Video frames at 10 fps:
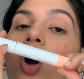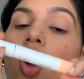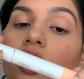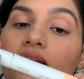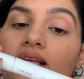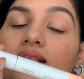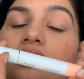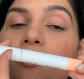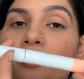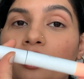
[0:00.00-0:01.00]

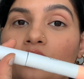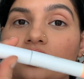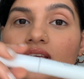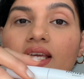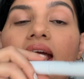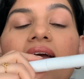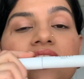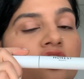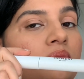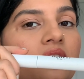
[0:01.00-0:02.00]
Honest Beauty
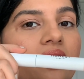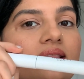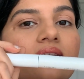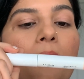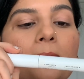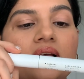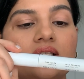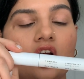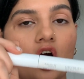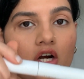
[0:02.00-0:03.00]
Extreme Length
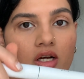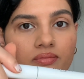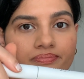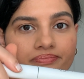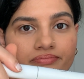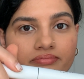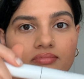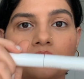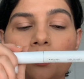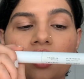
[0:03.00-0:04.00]
Mascara
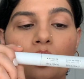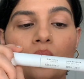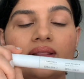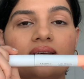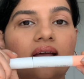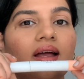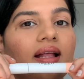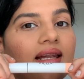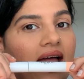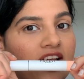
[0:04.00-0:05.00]
with
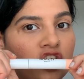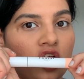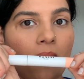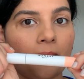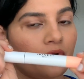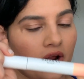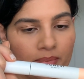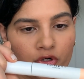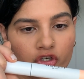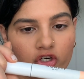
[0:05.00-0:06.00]
Lash
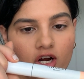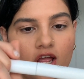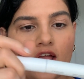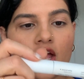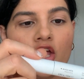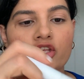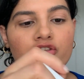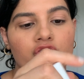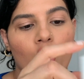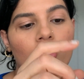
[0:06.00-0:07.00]
Primer.
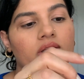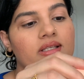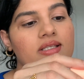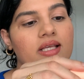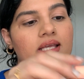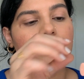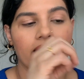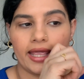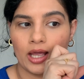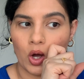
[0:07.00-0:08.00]
So this is
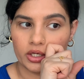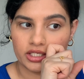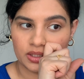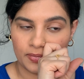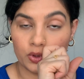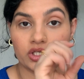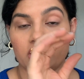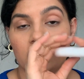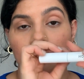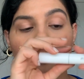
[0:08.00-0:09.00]
a Honest
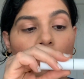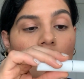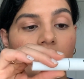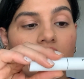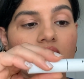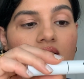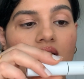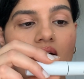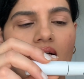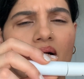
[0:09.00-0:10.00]
Beauty product.
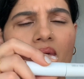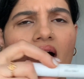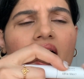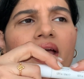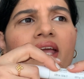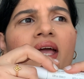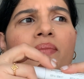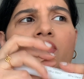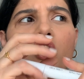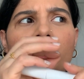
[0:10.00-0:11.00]
I
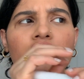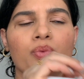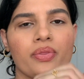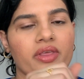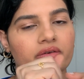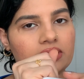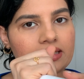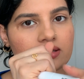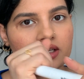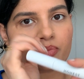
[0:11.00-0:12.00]
am not sure when they
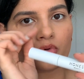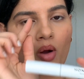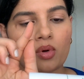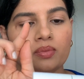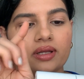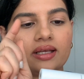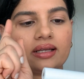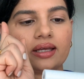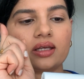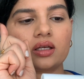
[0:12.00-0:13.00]
released it, probably
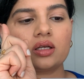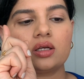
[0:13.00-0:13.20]
like